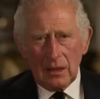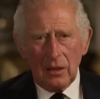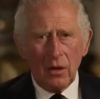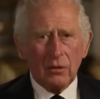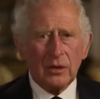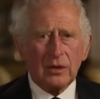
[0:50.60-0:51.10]

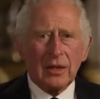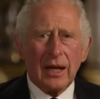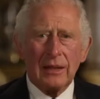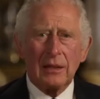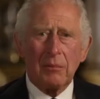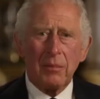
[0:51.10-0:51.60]

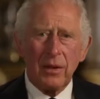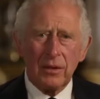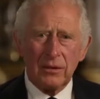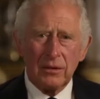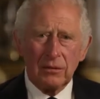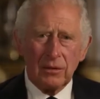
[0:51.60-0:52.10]
Alongside the
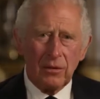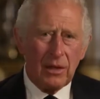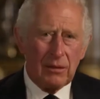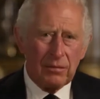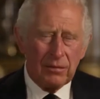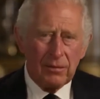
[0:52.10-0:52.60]
personal
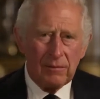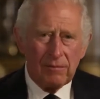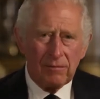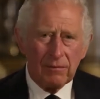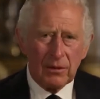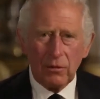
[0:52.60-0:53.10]
grief
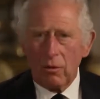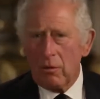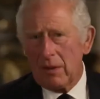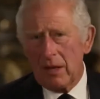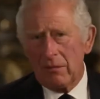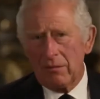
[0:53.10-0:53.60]
that
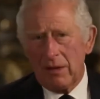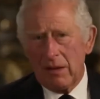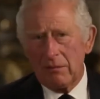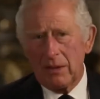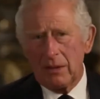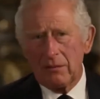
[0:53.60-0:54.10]
all my
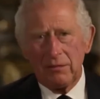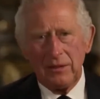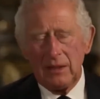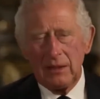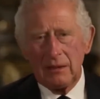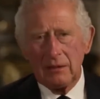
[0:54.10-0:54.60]
family are
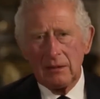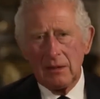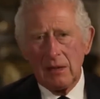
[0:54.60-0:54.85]
feeling,